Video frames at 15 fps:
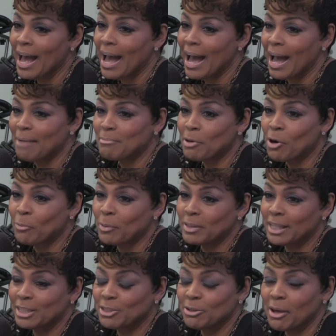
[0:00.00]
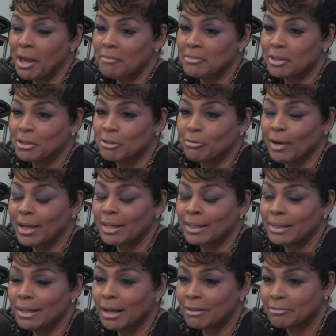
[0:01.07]
I'm hoping that you're having a great
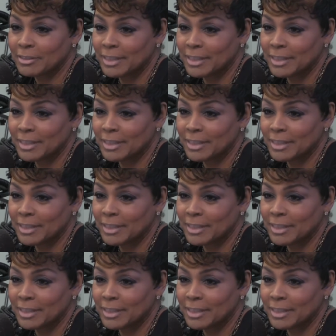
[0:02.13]
love